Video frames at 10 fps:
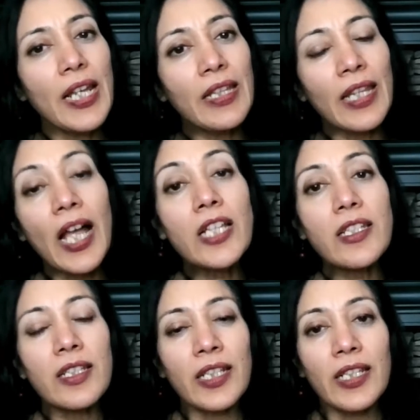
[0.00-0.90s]
And
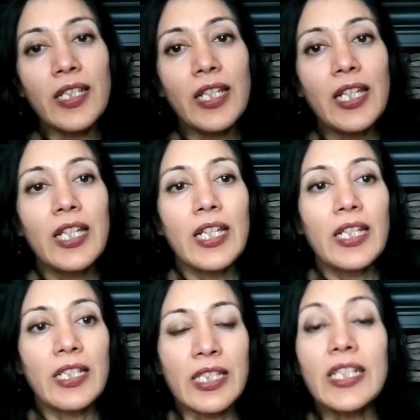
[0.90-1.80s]
lastly,
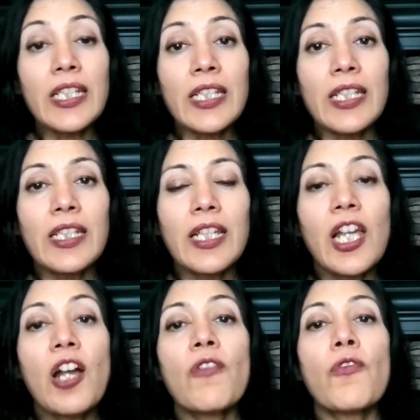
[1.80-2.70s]
D
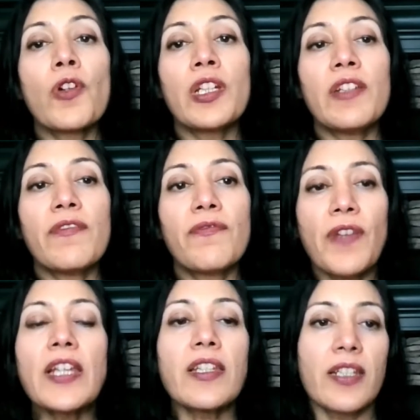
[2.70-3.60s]
for
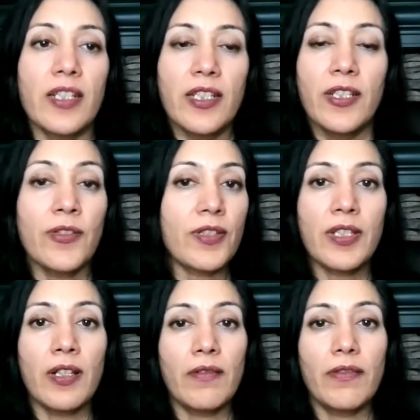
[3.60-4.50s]
defending
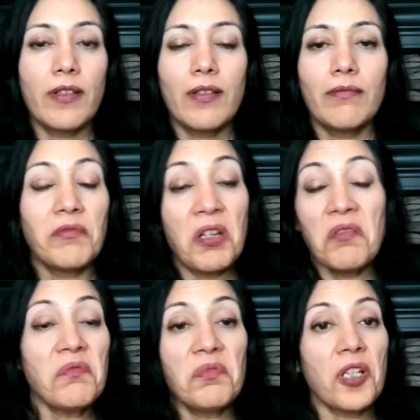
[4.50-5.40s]
yourself.
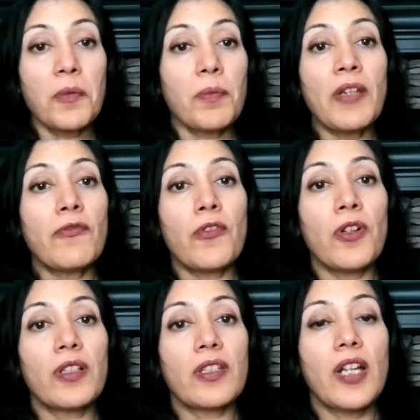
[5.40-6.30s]
No, not my
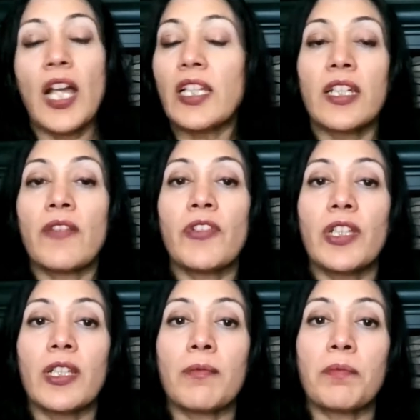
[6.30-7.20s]
fault. I did
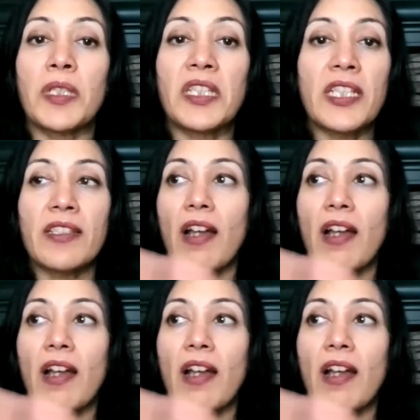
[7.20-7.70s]
everything, but